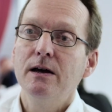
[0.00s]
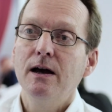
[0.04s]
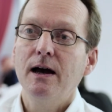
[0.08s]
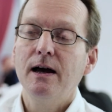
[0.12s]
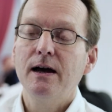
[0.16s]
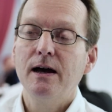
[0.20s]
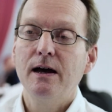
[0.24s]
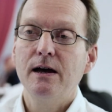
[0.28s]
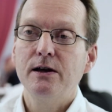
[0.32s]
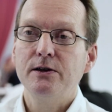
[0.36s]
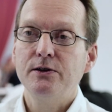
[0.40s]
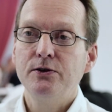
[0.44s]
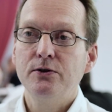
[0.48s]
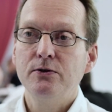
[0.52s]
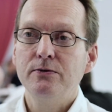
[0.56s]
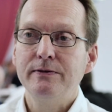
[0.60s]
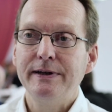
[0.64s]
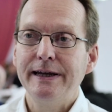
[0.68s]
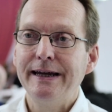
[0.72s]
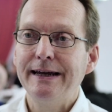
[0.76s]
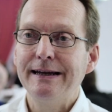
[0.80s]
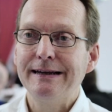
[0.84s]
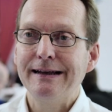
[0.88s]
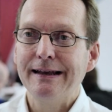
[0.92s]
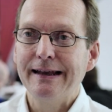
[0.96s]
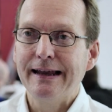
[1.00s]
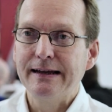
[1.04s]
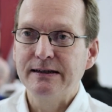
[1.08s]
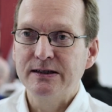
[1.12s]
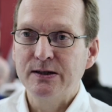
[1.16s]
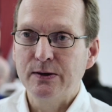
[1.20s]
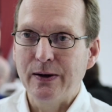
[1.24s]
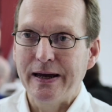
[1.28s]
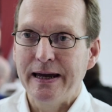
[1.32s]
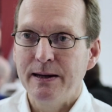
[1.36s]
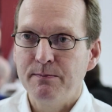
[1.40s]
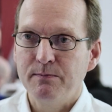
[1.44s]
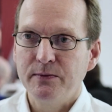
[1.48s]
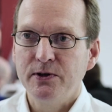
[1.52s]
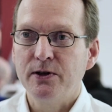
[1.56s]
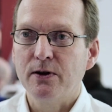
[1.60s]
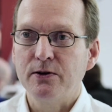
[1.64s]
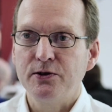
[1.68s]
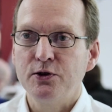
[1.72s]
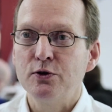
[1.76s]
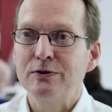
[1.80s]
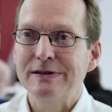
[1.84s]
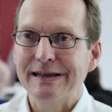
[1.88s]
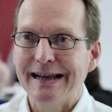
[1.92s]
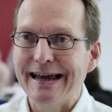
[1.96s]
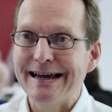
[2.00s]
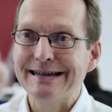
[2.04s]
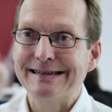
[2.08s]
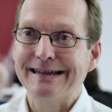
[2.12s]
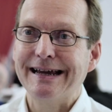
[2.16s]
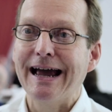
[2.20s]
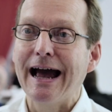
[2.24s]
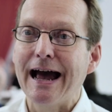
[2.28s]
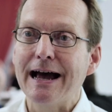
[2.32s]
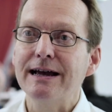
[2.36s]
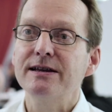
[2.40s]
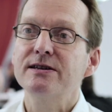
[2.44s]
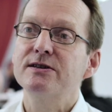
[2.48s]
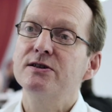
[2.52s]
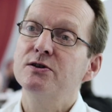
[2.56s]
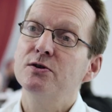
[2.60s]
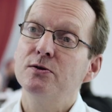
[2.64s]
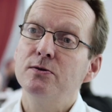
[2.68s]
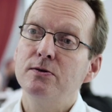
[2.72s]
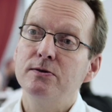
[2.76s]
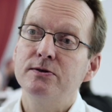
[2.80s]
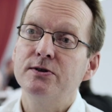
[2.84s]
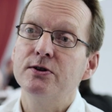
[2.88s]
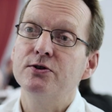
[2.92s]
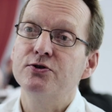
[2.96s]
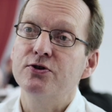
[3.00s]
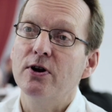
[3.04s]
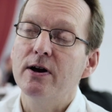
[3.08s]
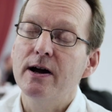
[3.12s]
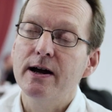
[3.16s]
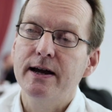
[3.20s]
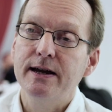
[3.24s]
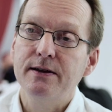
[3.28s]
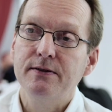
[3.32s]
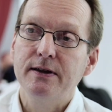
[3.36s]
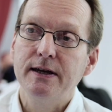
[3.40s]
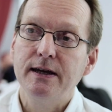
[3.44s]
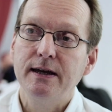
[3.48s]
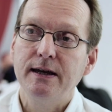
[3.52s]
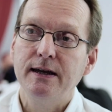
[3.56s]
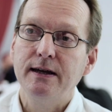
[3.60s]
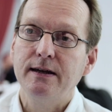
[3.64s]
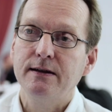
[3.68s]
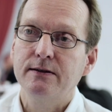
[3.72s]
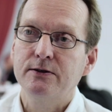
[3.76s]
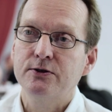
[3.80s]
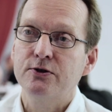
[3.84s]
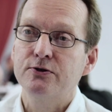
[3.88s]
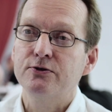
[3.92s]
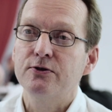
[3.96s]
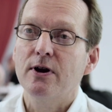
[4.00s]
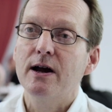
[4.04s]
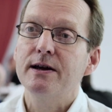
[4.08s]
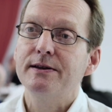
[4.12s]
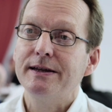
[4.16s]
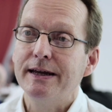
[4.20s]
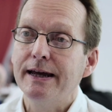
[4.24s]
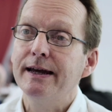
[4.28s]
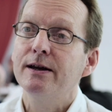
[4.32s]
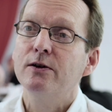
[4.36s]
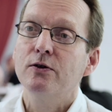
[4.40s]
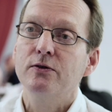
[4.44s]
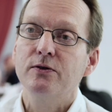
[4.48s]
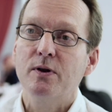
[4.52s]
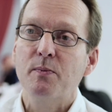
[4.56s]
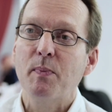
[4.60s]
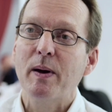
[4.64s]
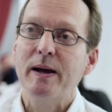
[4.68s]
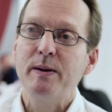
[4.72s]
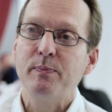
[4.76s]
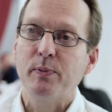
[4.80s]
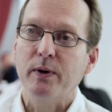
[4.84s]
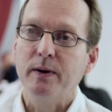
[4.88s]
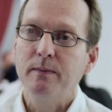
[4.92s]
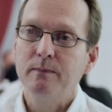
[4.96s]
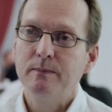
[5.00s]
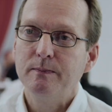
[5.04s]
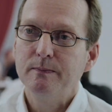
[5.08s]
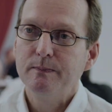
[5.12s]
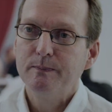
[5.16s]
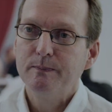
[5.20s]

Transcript: uh, you need to you know, use less gas to, to, dry the, to dry the ink on the paper.